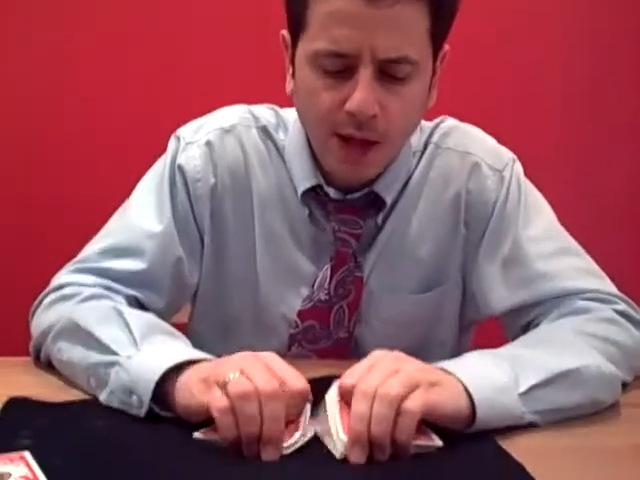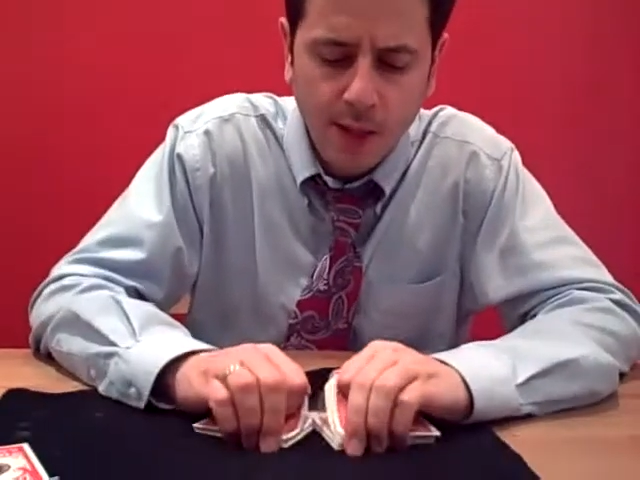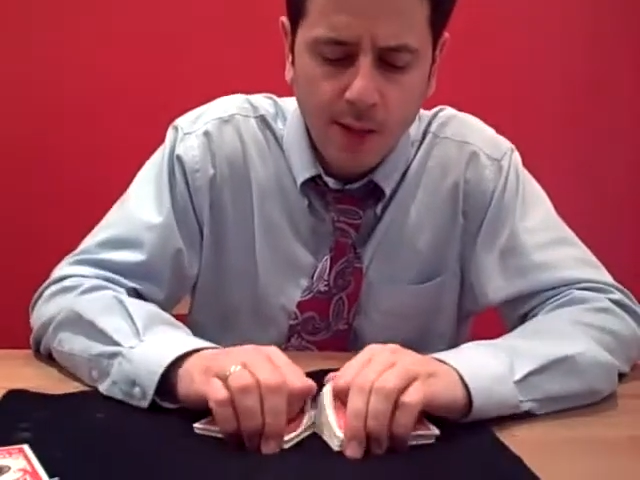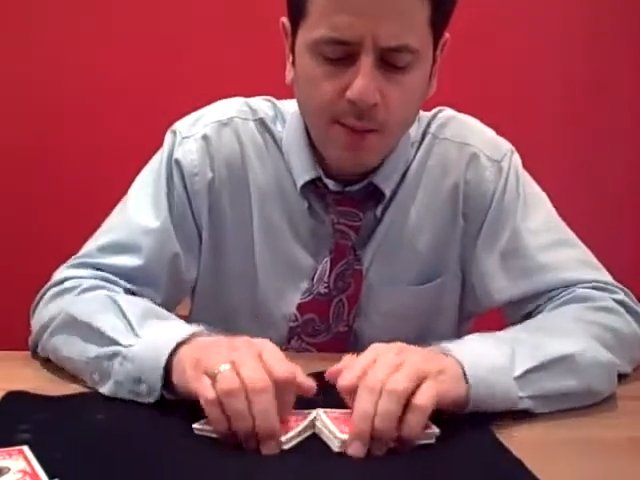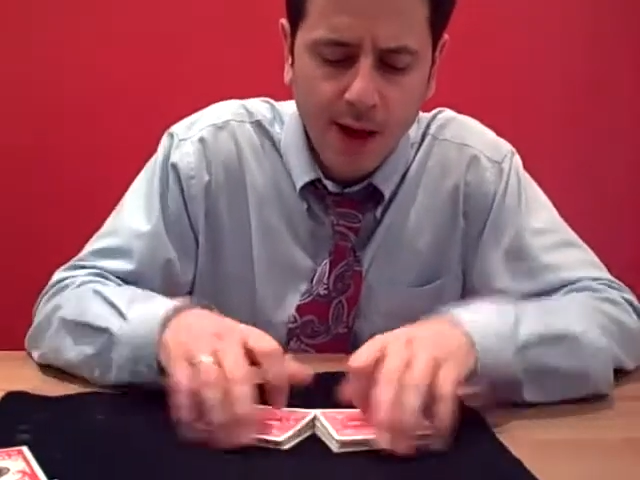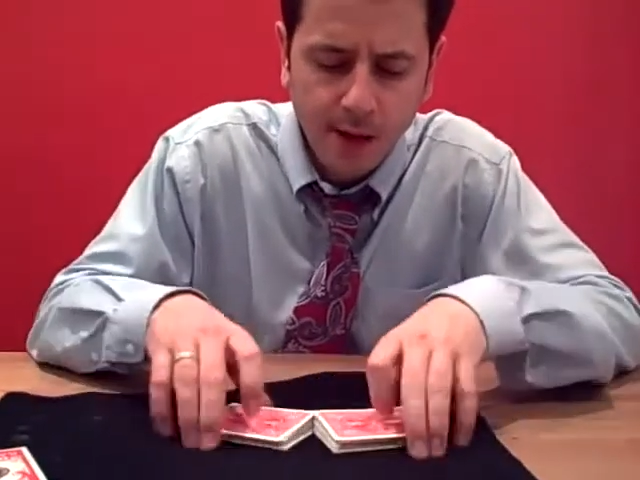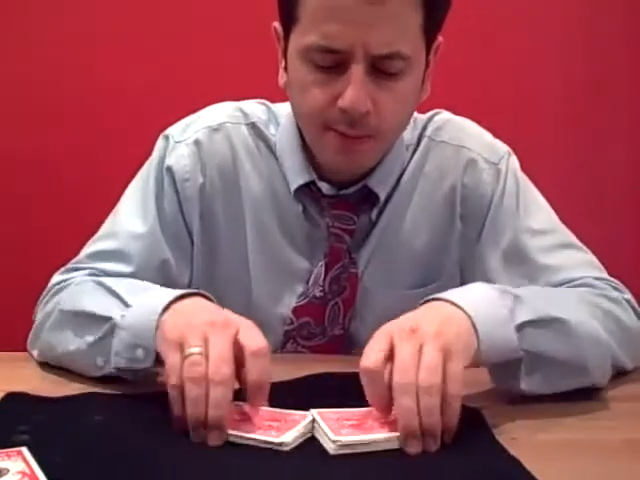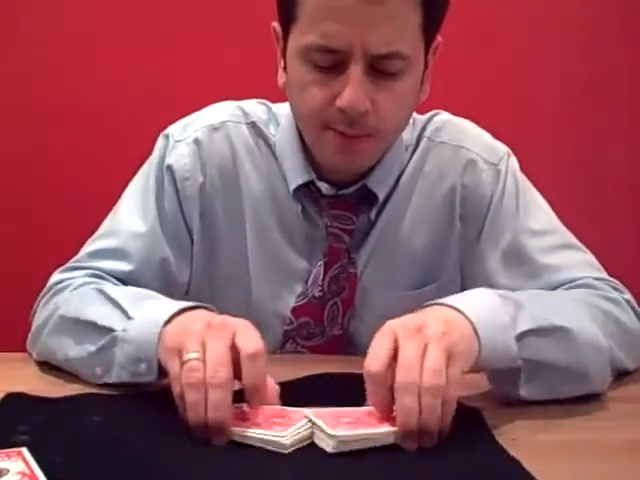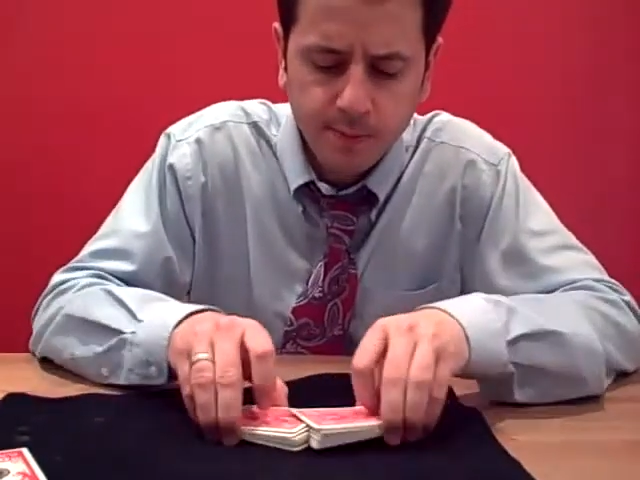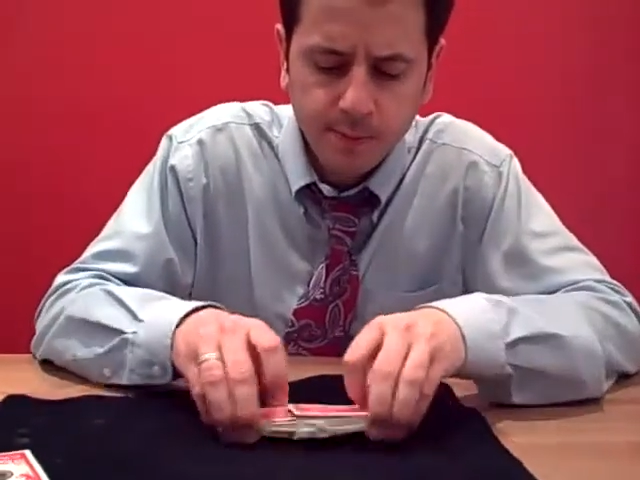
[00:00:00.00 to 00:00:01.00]
on the
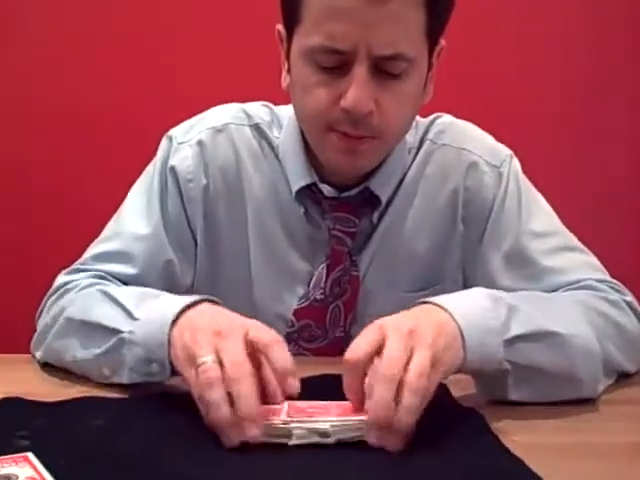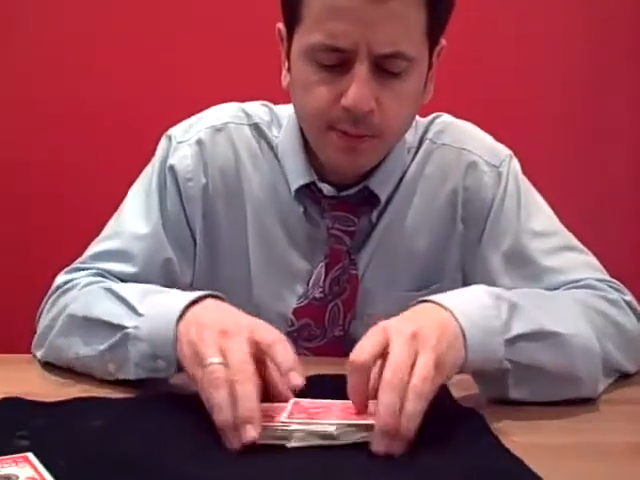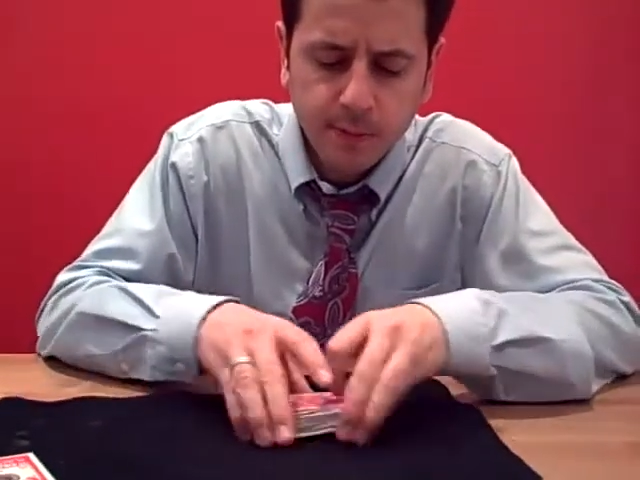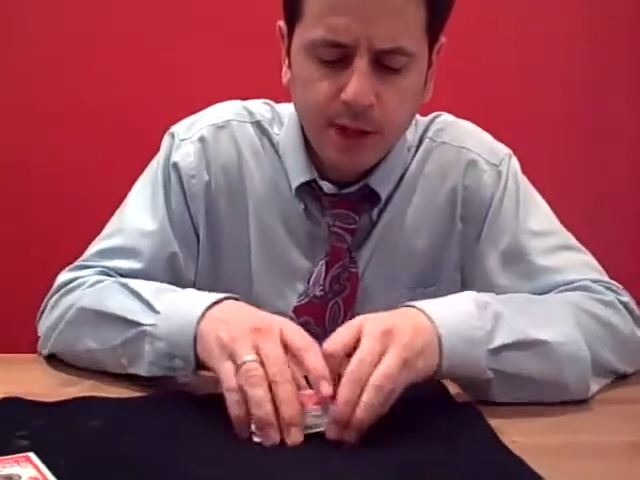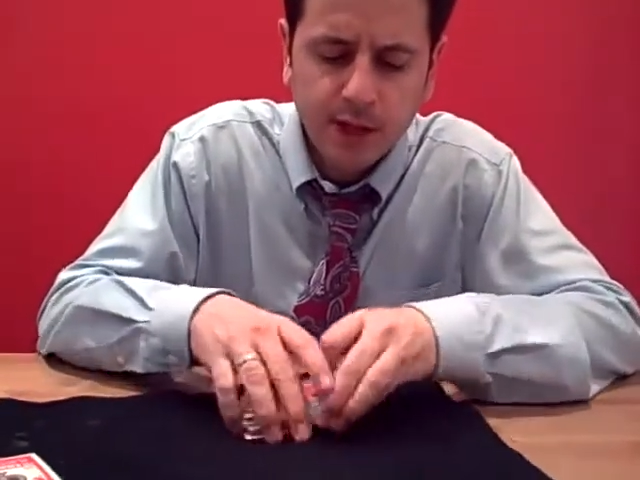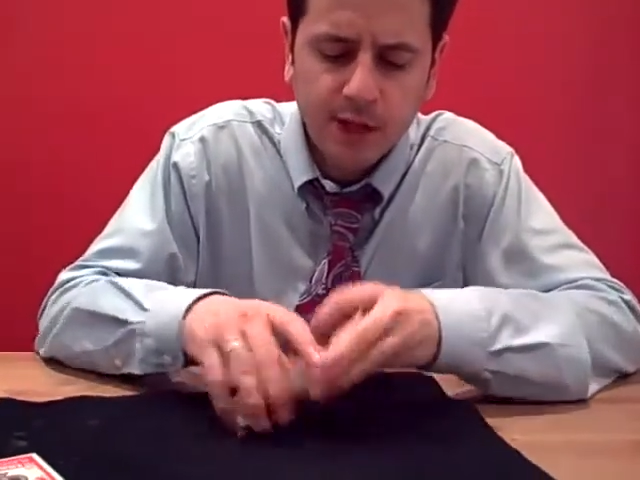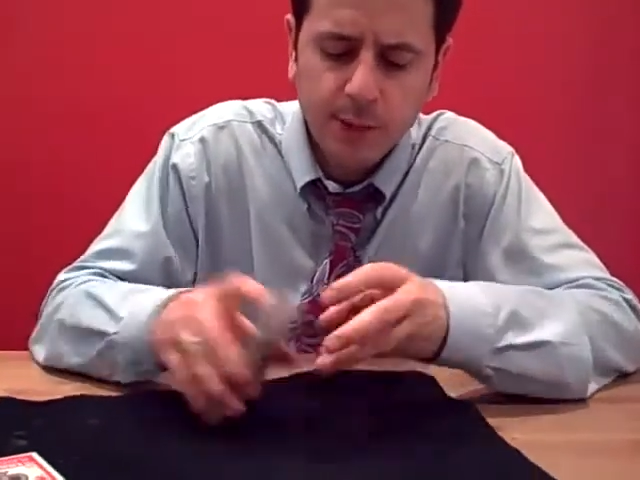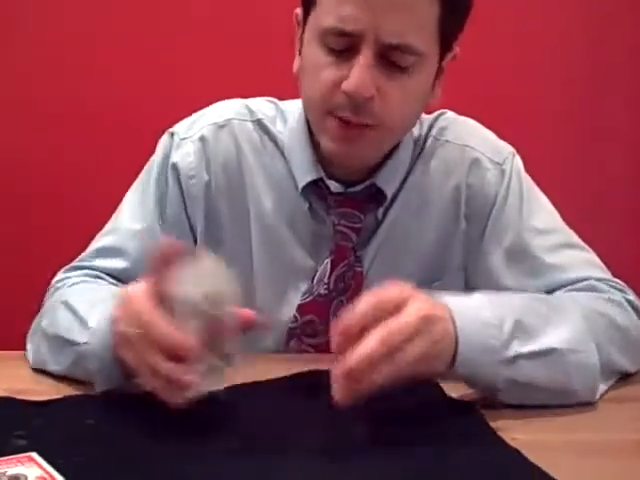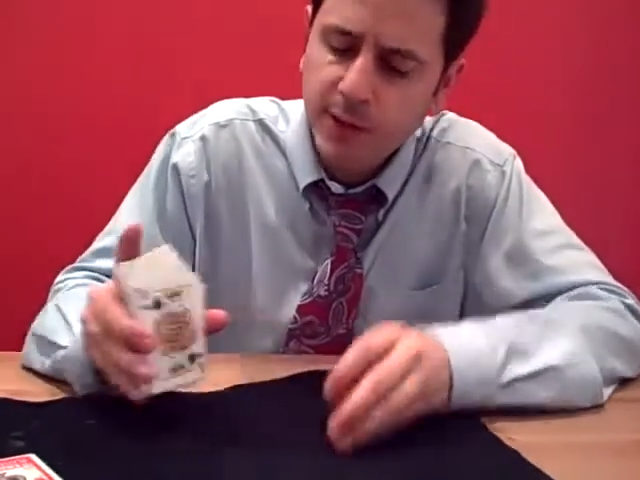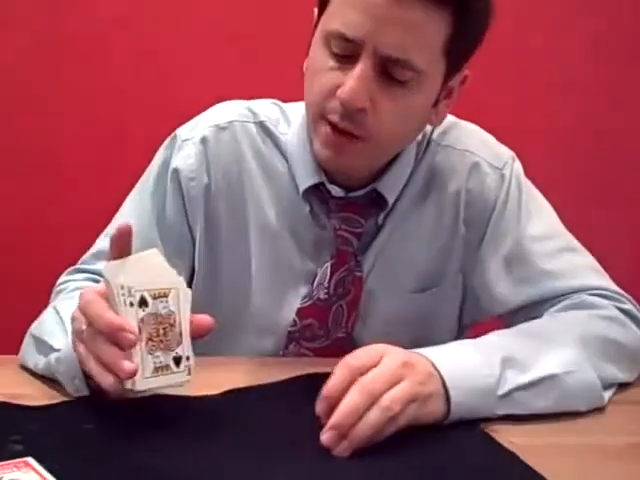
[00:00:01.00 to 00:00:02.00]
bottom and to
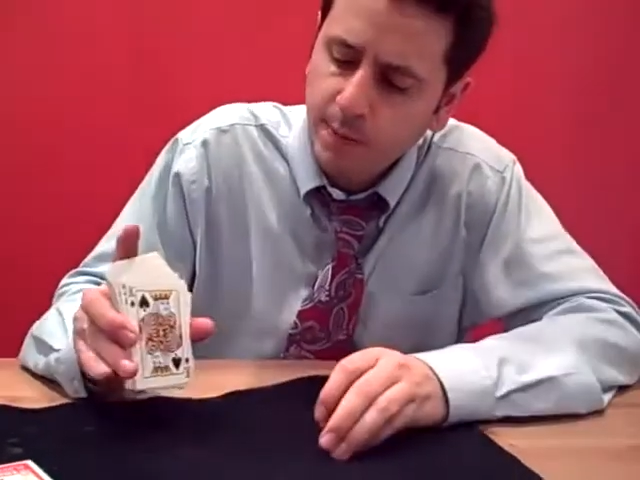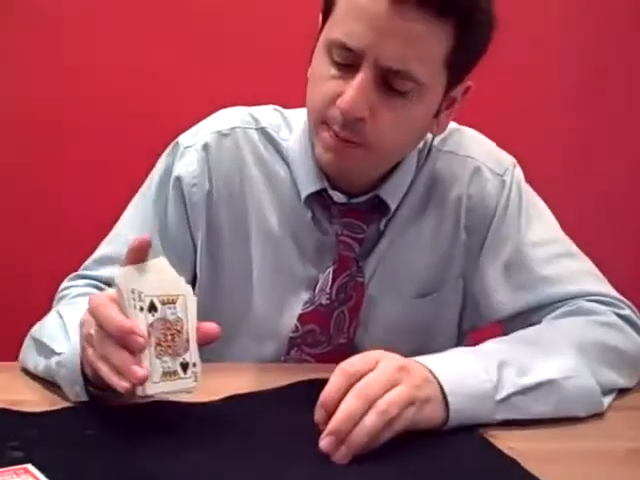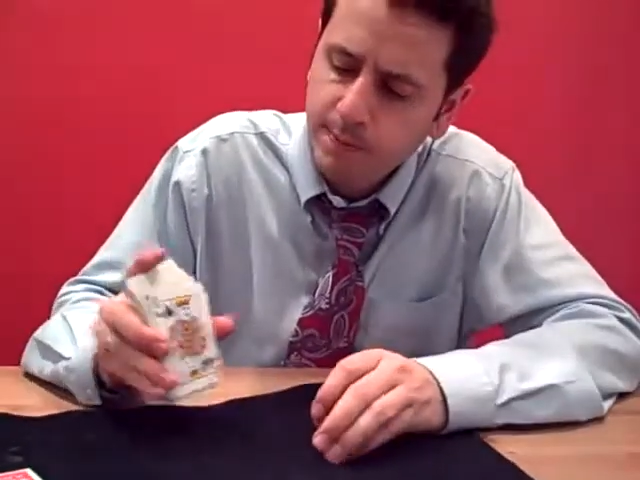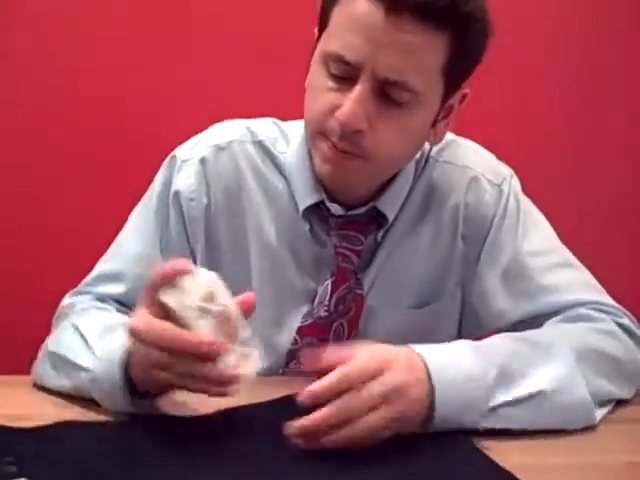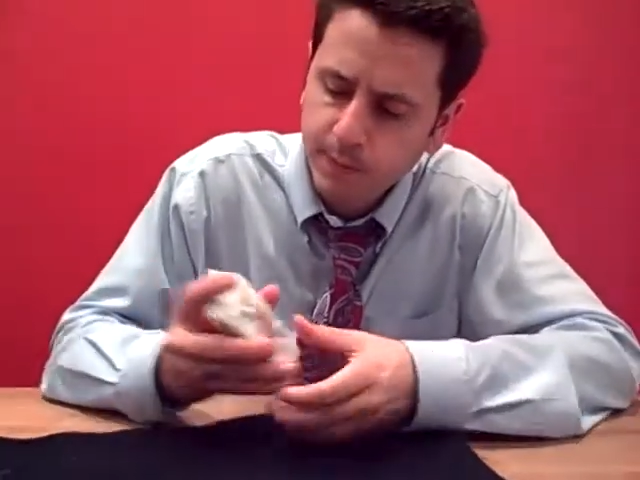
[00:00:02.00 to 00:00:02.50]
keep it there,